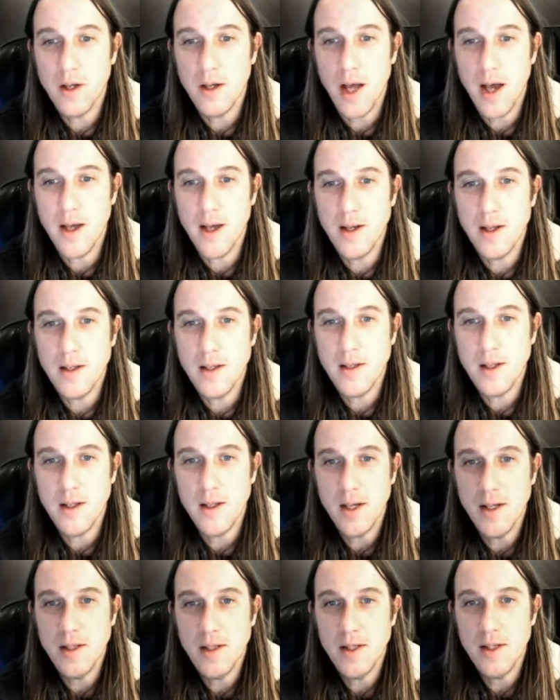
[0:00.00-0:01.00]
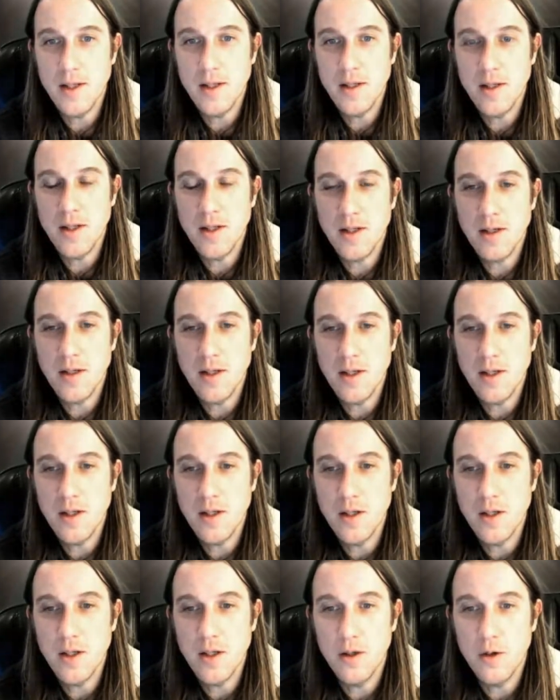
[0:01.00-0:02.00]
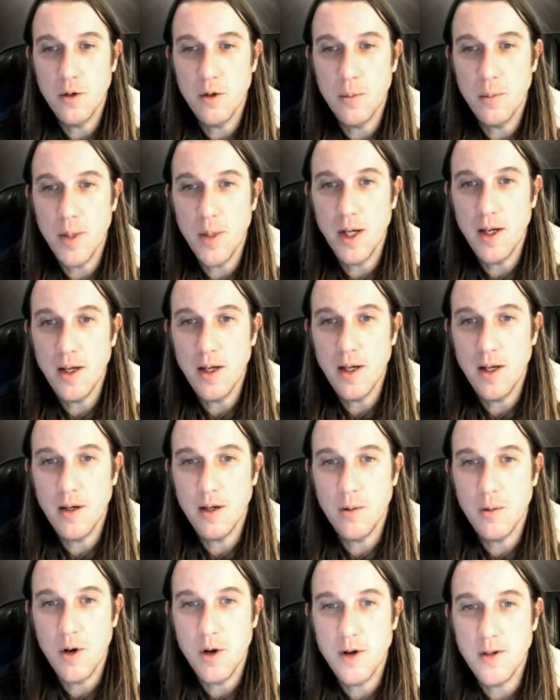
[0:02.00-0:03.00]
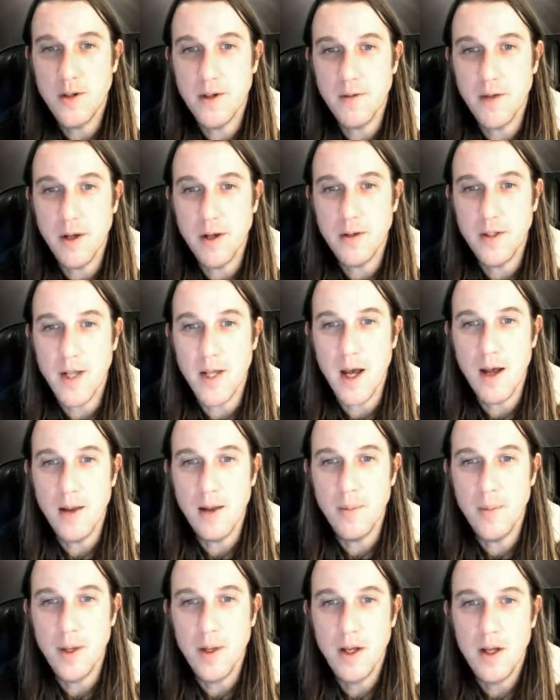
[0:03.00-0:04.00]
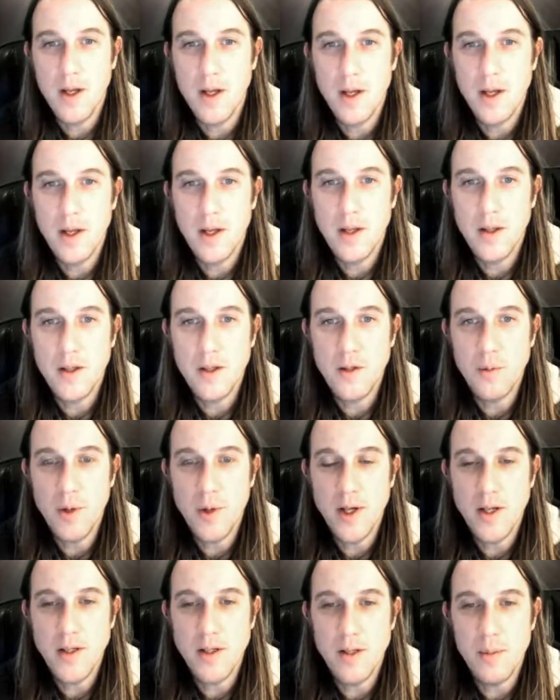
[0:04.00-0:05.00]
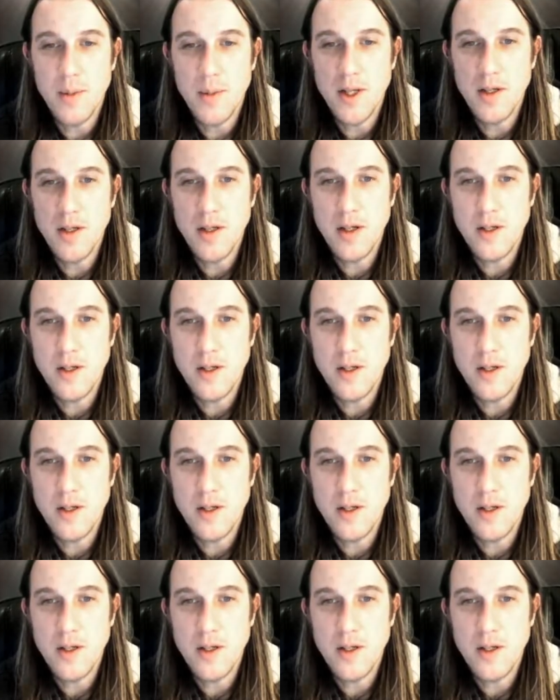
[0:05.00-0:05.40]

at is a 1962p Roosevelt dime. This one is a business